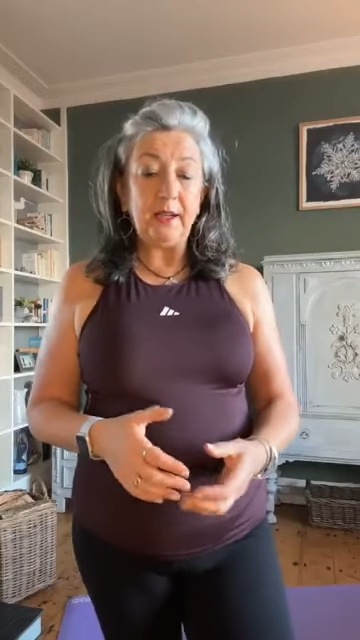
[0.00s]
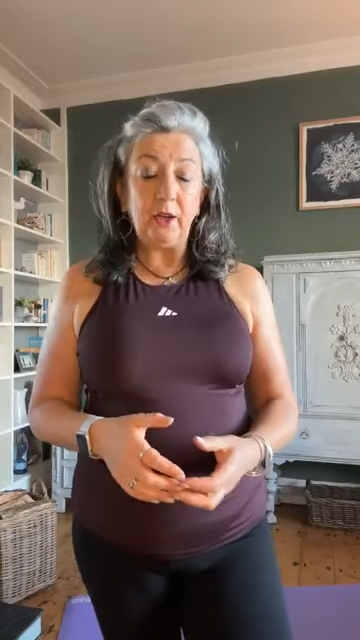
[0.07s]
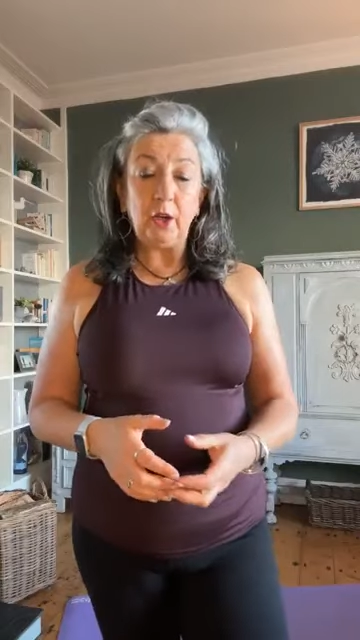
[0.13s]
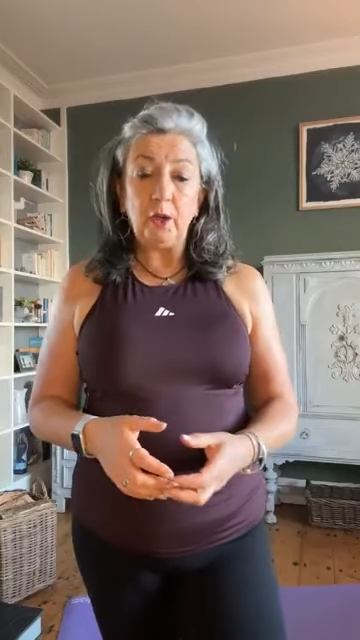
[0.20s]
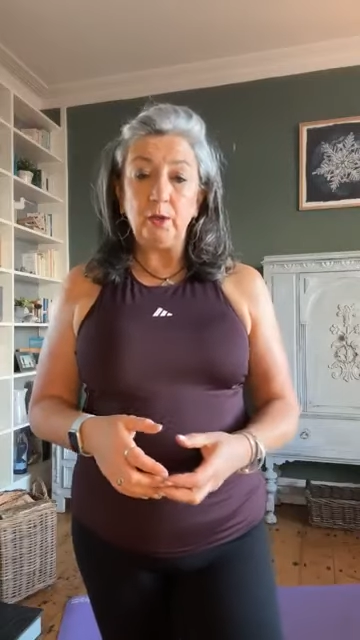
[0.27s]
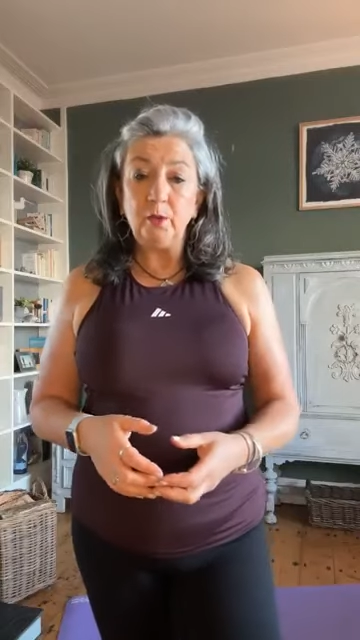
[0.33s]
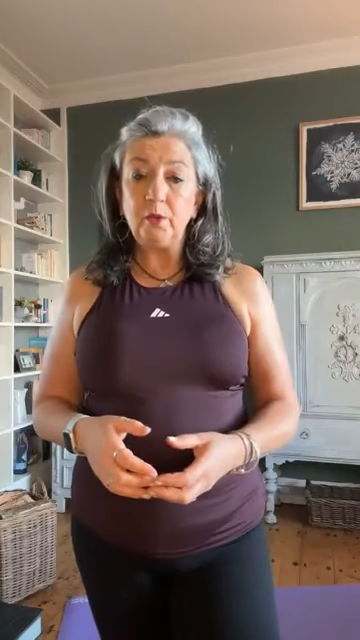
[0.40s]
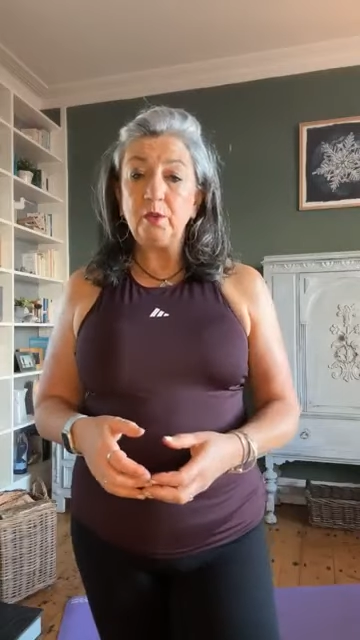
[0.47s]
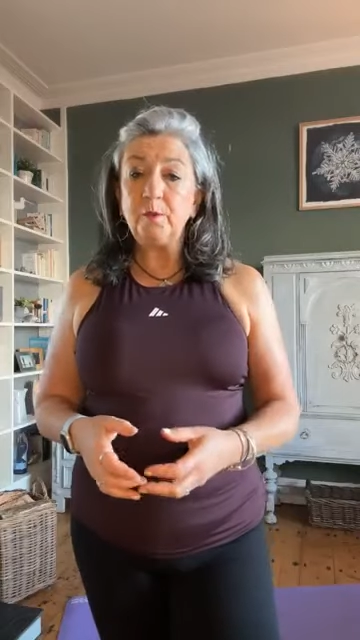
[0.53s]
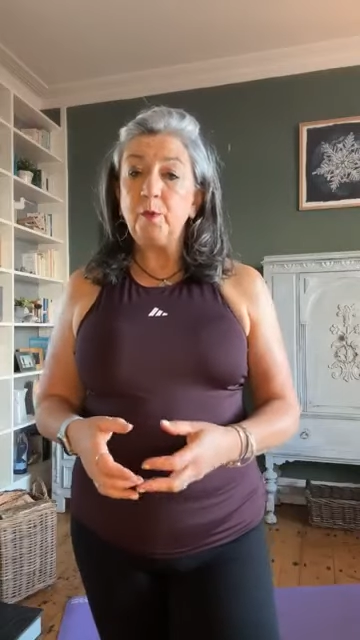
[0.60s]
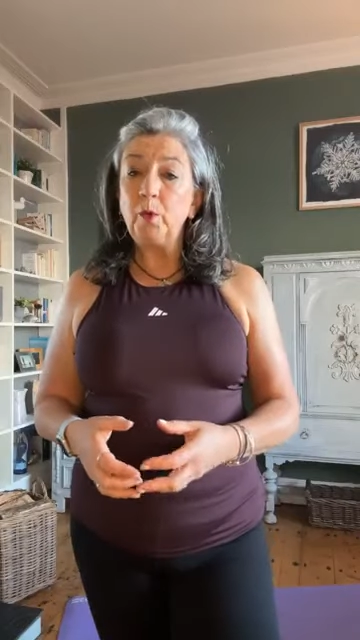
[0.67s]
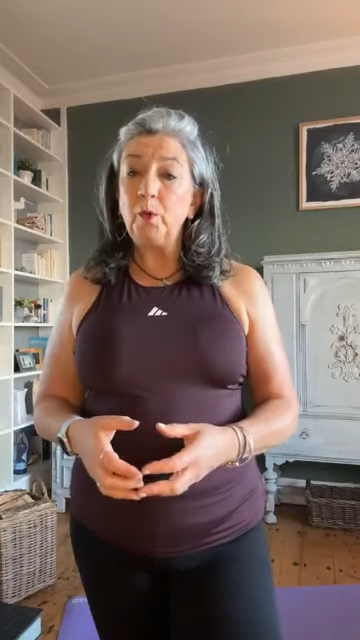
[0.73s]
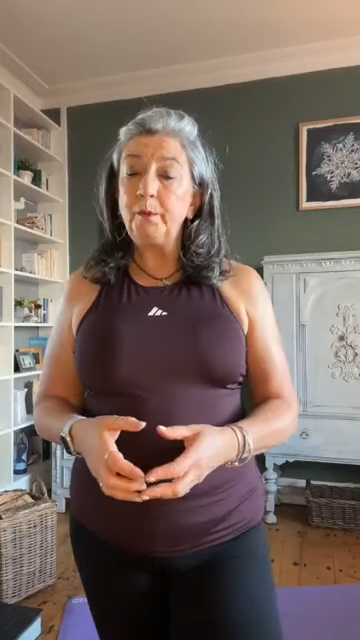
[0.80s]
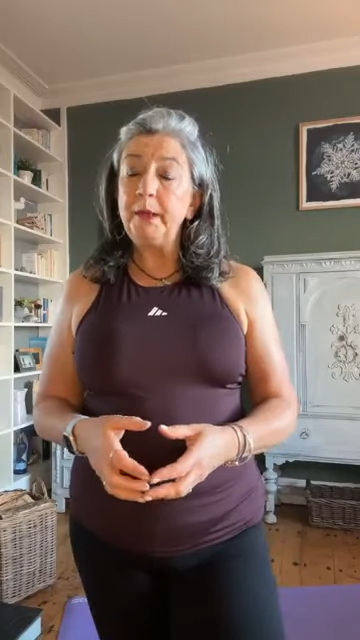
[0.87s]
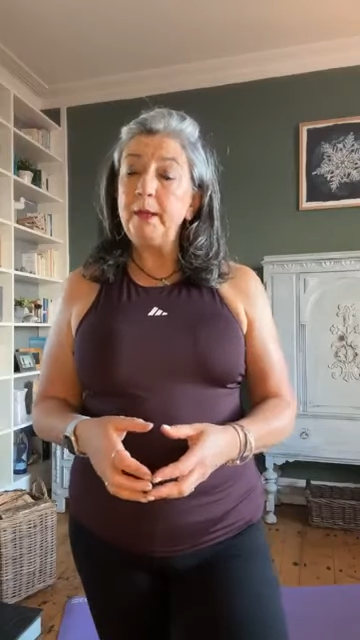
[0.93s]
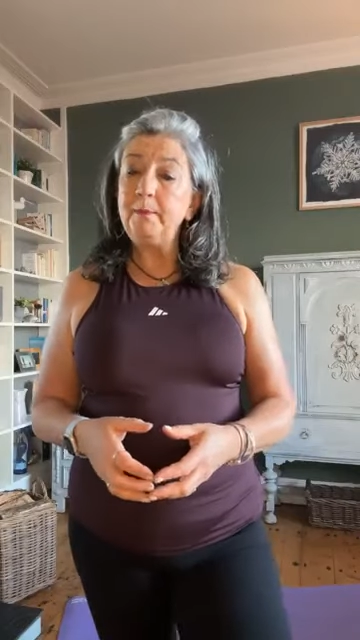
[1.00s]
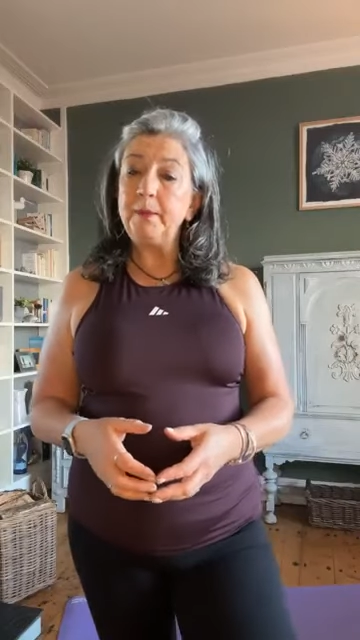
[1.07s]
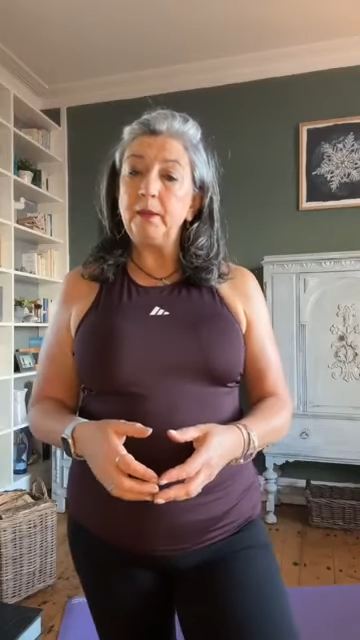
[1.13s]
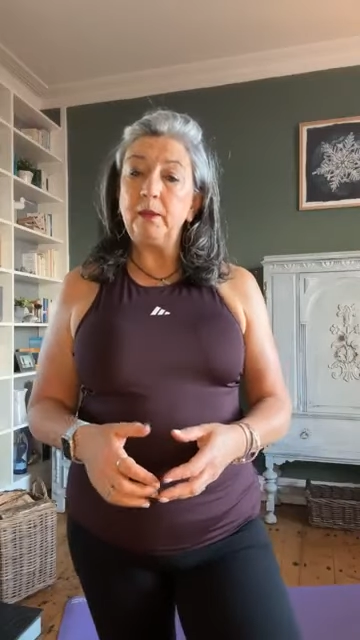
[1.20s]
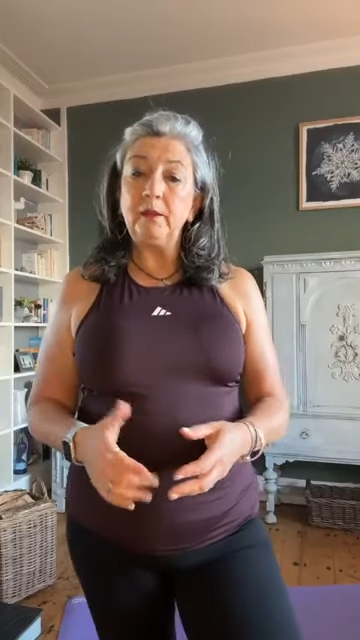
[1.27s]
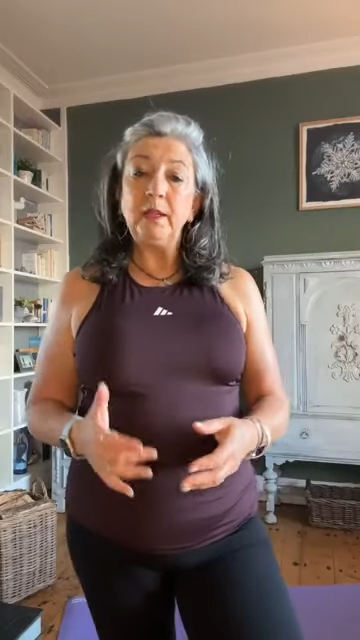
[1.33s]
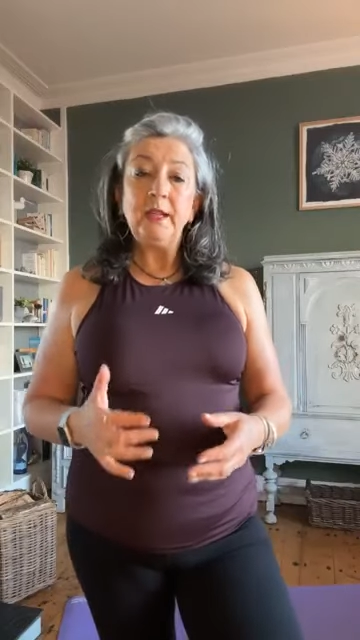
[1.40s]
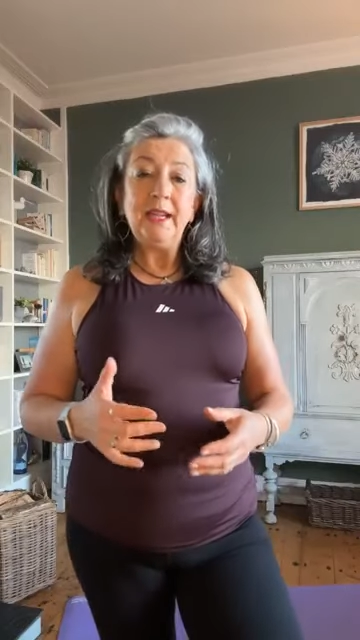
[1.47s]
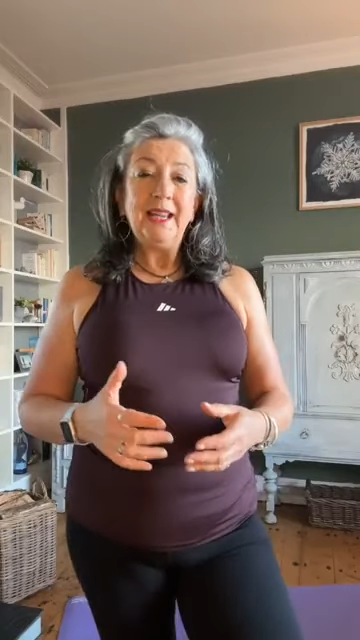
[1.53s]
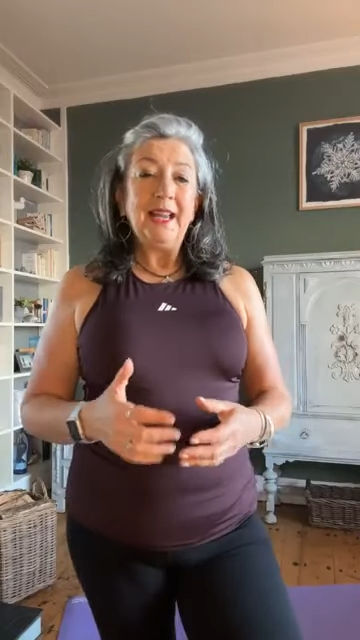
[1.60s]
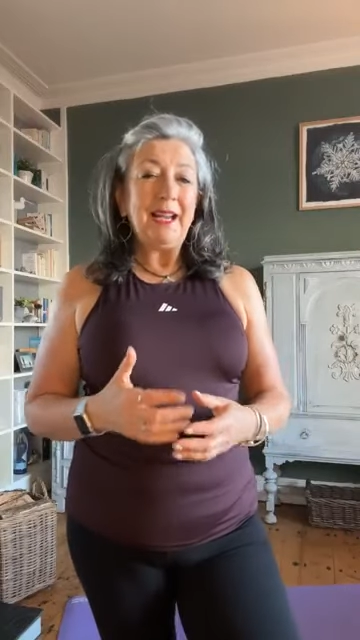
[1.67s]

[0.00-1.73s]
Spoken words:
and a coach for people,